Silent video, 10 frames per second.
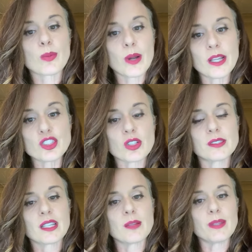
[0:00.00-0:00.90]
pressure
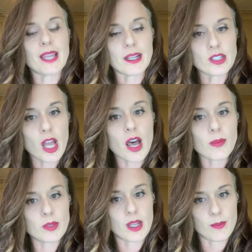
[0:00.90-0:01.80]
is going to be that
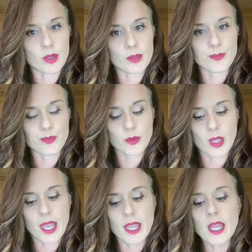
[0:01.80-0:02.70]
top number,
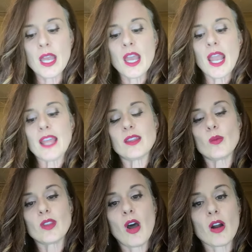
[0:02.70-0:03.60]
okay? And then
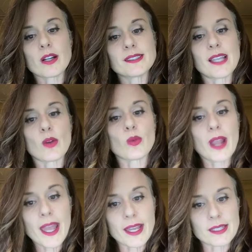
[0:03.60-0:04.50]
when the heart is at
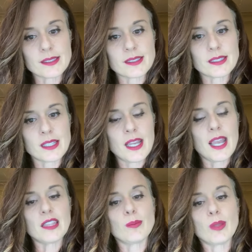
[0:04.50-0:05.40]
rest
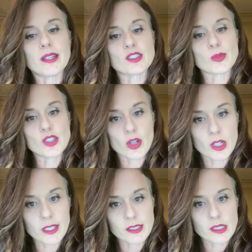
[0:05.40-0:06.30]
and the blood is
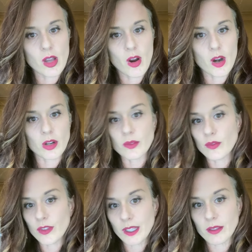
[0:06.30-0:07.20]
returning to the heart and
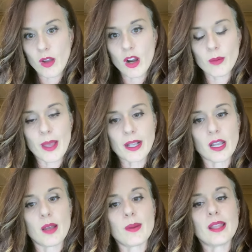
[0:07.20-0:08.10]
filling the heart back
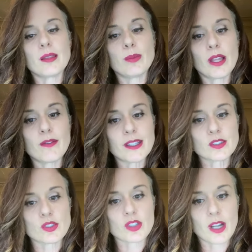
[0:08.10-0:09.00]
up and the blood
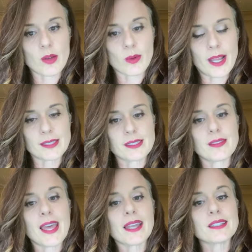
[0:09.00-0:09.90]
vessels are at rest,
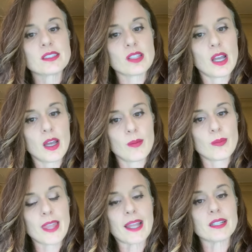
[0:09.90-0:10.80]
that is
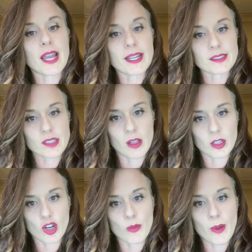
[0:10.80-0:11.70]
that
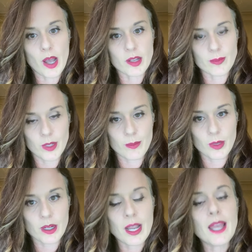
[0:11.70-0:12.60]
diastolic or bottom
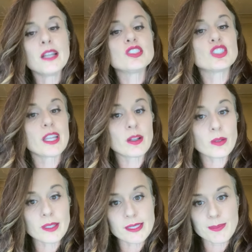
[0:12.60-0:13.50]
number.
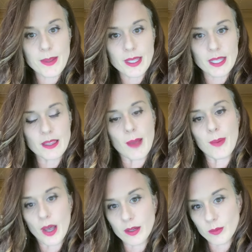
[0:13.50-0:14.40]
Generally speaking, that
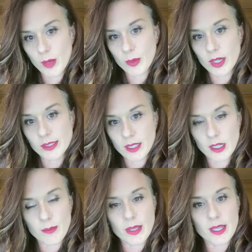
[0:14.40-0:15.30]
bottom number is going
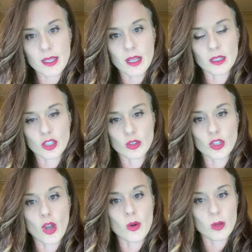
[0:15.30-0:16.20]
to be a
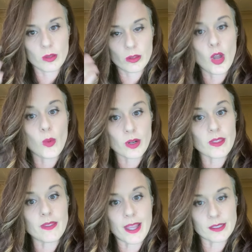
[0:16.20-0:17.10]
little lower
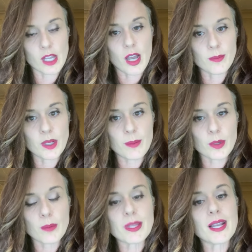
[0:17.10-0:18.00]
than that top
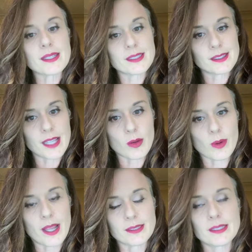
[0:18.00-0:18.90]
number because it's at
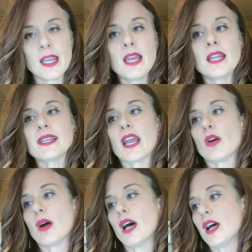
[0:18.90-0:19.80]
rest.
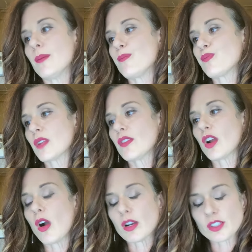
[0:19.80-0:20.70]
Now, there
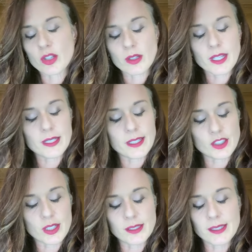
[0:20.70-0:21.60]
are certain
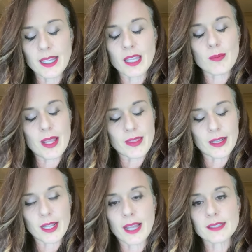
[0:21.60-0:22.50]
conditions that can make
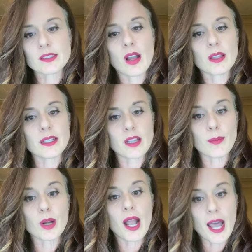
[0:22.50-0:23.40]
that diastolic
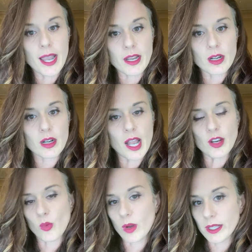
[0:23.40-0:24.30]
number higher. I
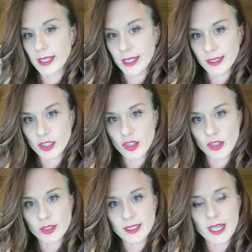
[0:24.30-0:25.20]
don't want to get into
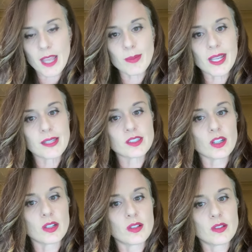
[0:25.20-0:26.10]
those today because
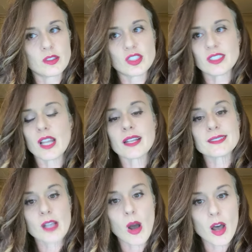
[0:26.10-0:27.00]
they're just not as
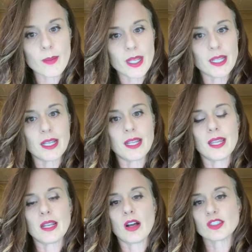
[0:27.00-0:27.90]
common,
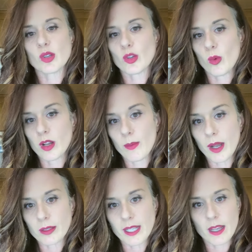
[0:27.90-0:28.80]
and also I don't want to
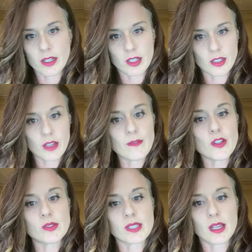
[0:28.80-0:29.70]
bog down and
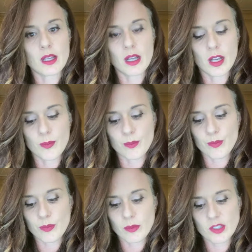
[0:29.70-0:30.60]
confuse the
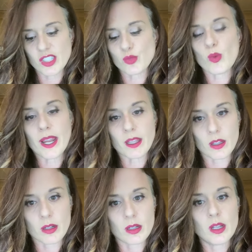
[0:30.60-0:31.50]
just
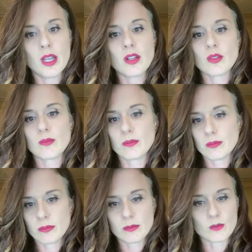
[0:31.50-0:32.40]
regular
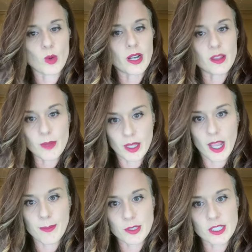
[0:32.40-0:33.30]
run-of-the-mill
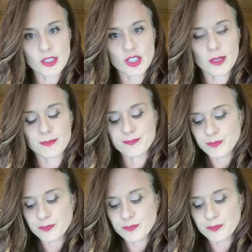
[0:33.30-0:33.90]
hypertension.